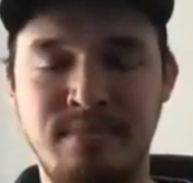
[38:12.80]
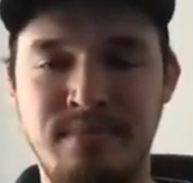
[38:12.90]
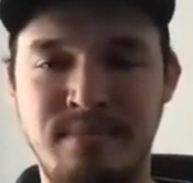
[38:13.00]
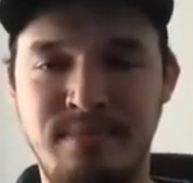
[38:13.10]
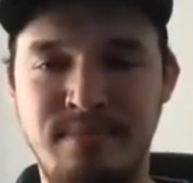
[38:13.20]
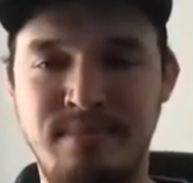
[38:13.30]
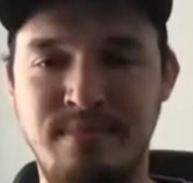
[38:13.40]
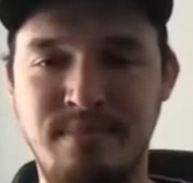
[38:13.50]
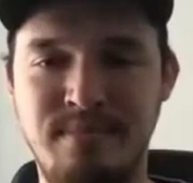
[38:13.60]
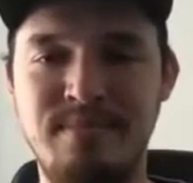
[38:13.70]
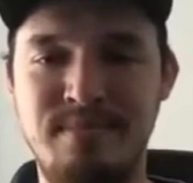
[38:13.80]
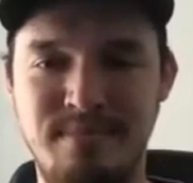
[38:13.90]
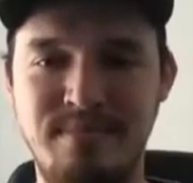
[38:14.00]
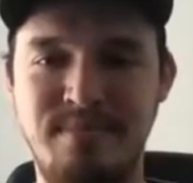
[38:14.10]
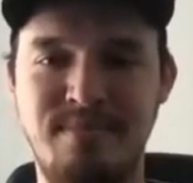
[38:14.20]

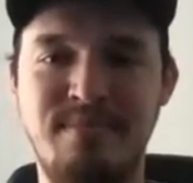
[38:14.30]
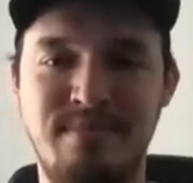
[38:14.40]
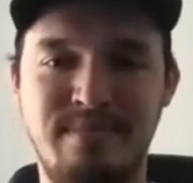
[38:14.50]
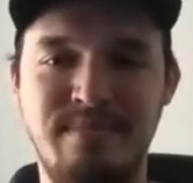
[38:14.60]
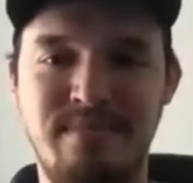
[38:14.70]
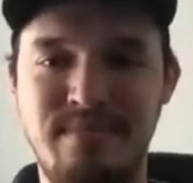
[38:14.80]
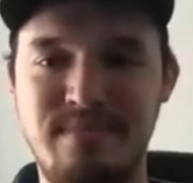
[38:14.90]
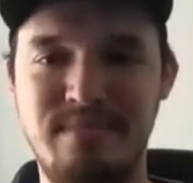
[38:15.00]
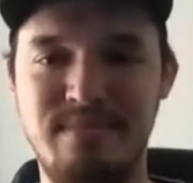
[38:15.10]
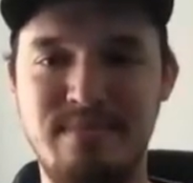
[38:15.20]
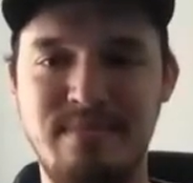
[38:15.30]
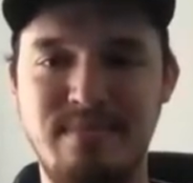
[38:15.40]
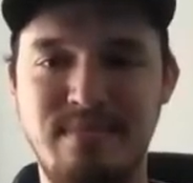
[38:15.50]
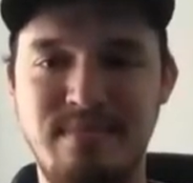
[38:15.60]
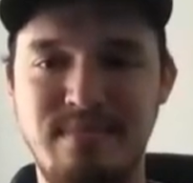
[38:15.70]

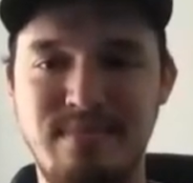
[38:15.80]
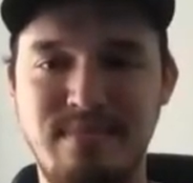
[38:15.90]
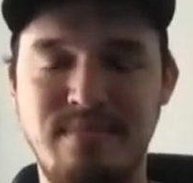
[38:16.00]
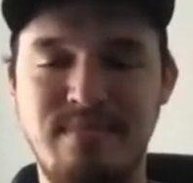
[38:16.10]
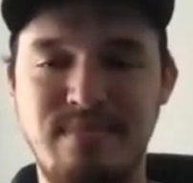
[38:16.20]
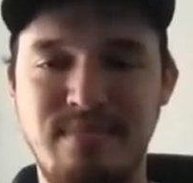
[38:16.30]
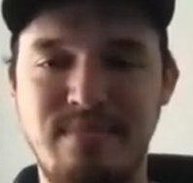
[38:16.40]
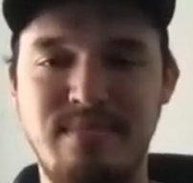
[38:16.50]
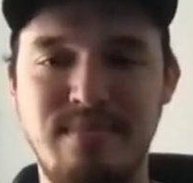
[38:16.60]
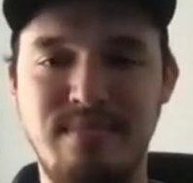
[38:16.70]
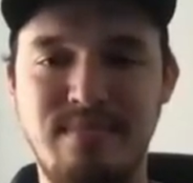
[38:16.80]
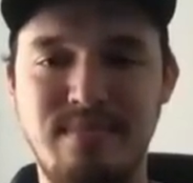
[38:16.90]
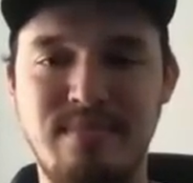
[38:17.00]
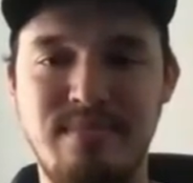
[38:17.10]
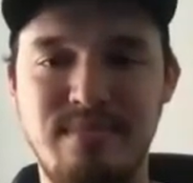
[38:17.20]

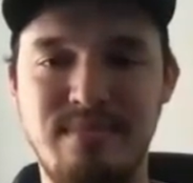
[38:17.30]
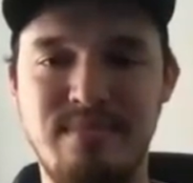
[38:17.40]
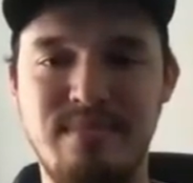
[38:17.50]
(silent)